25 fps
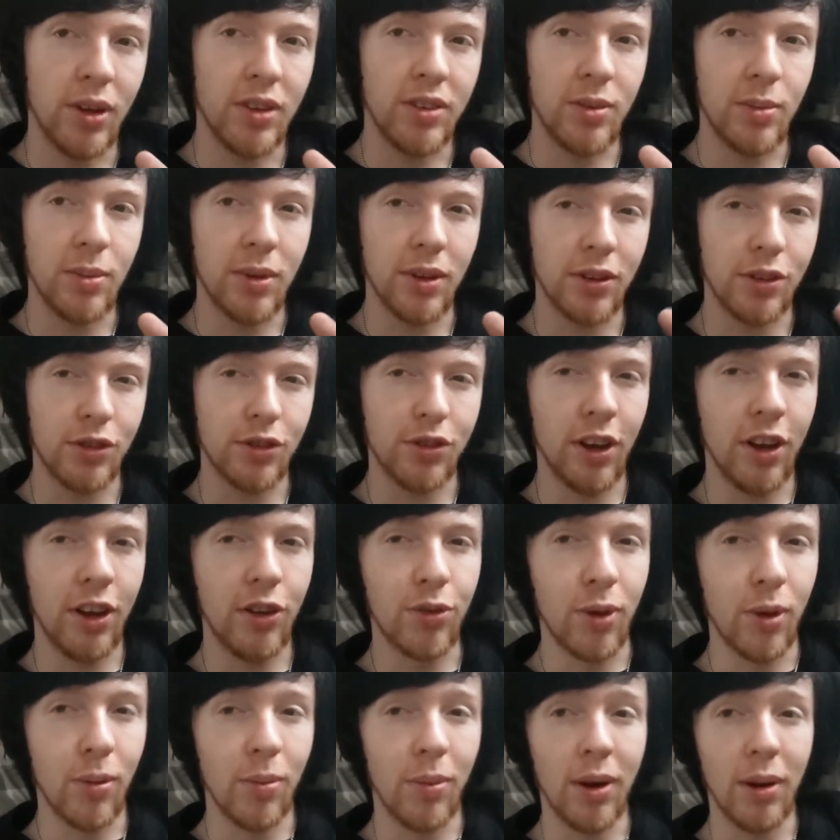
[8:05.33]
might seem like a
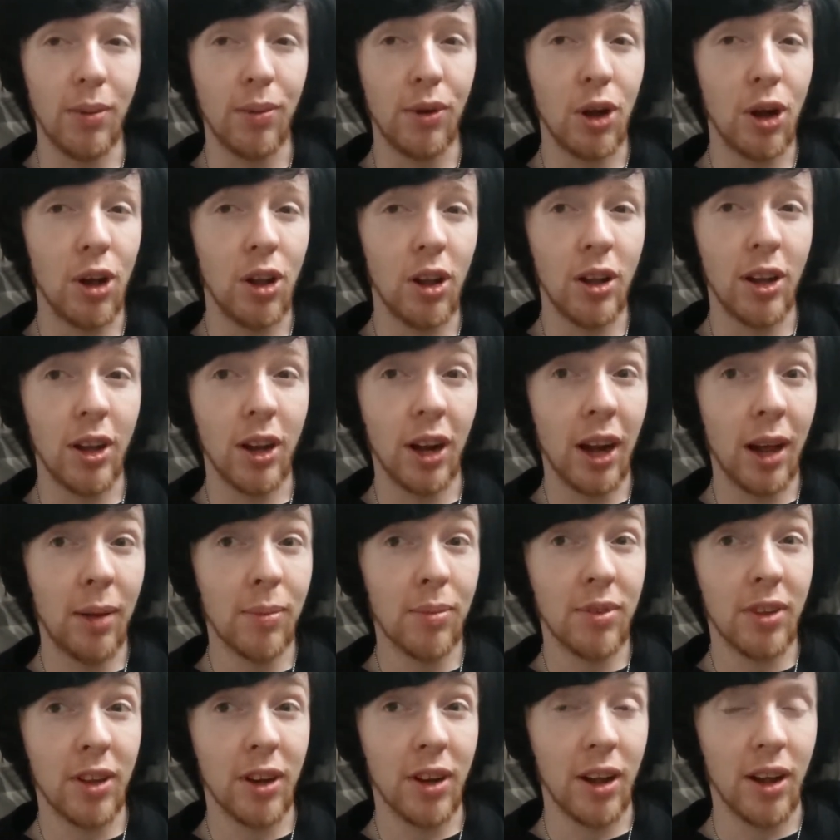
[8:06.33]
strange one, but I'm calling it an
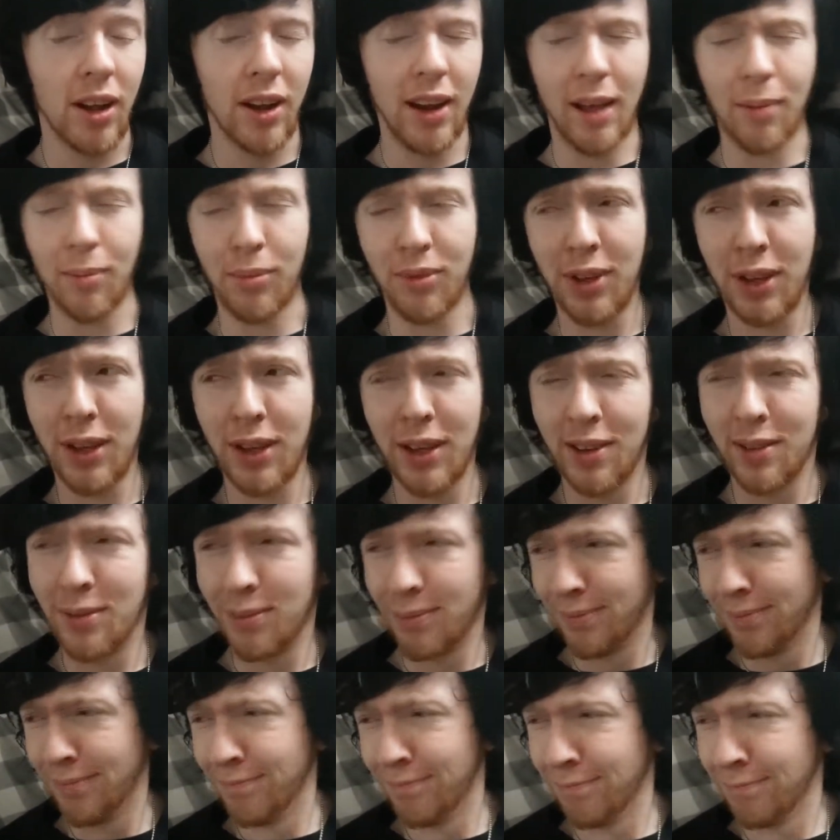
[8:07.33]
empty, an empty,
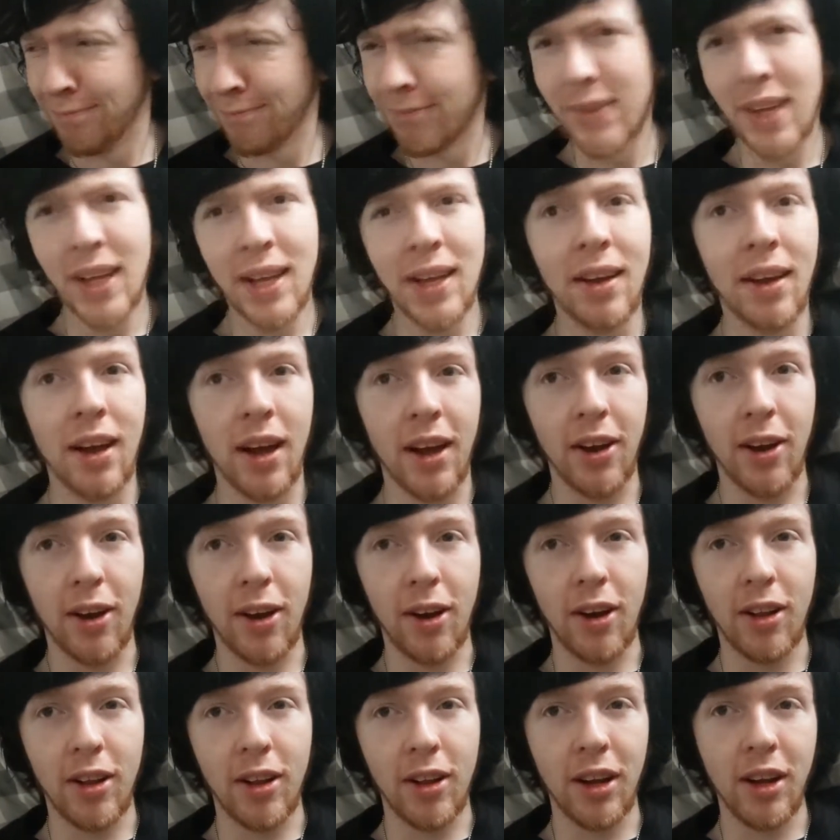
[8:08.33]
an
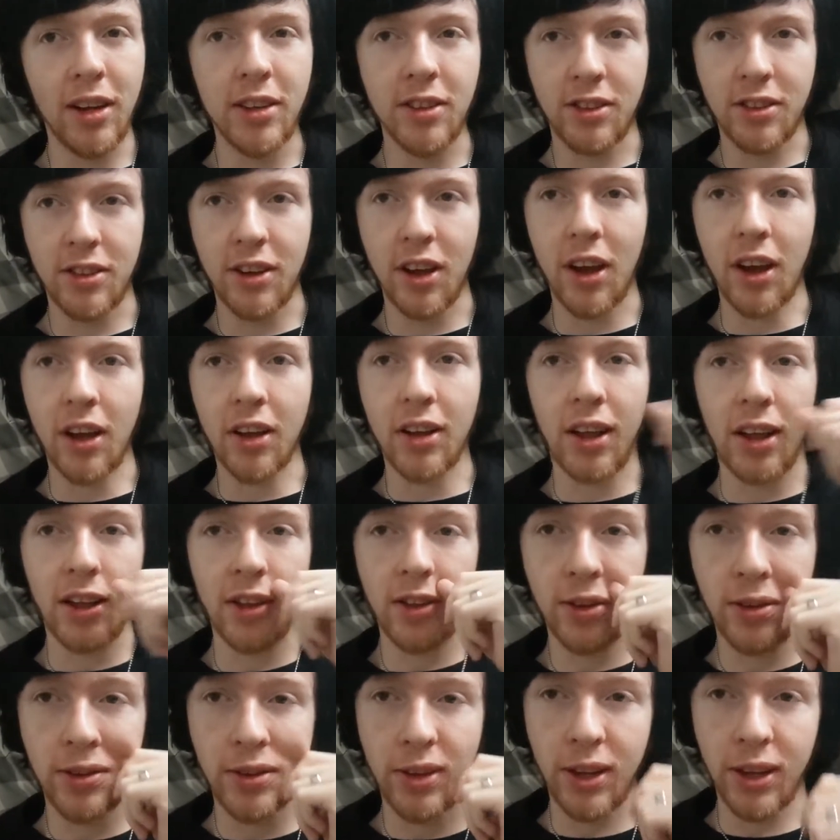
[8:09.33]
early night tonight.
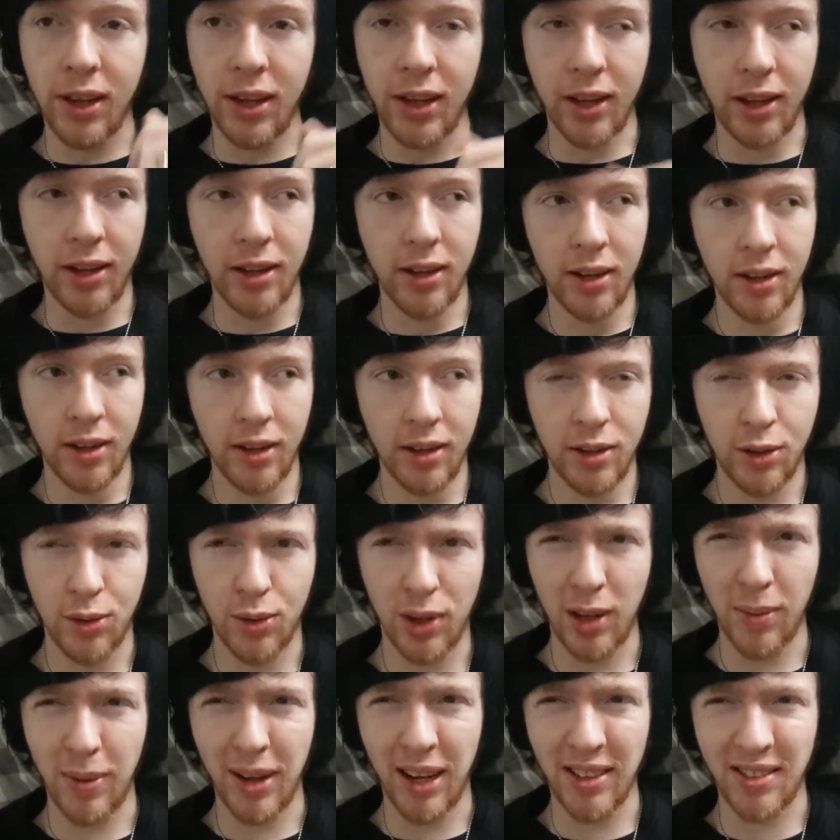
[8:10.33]
It's only
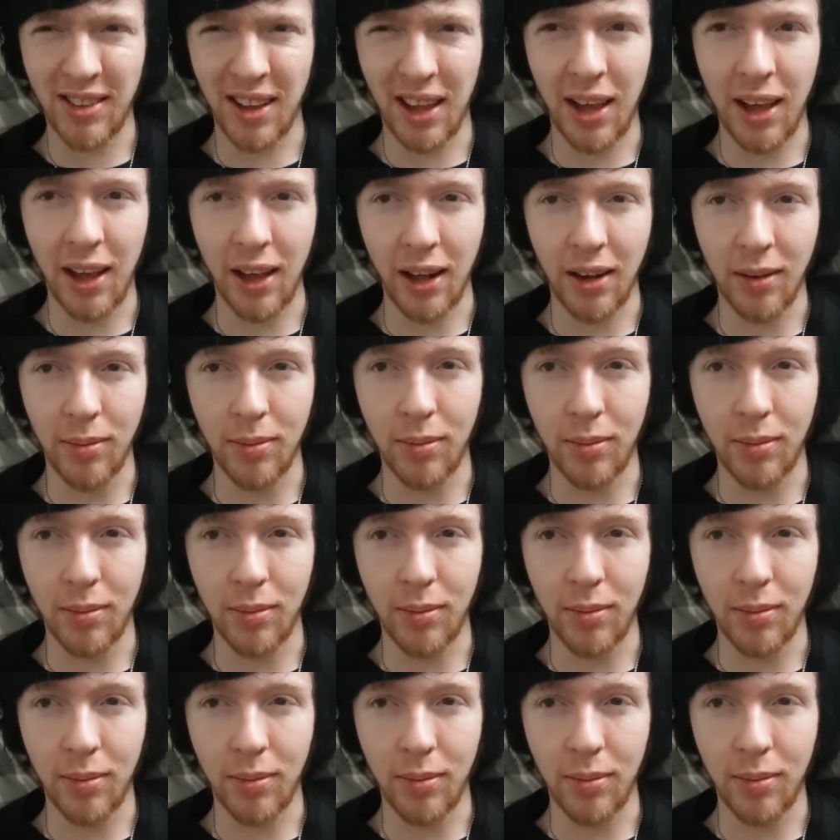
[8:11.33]
20 past eight,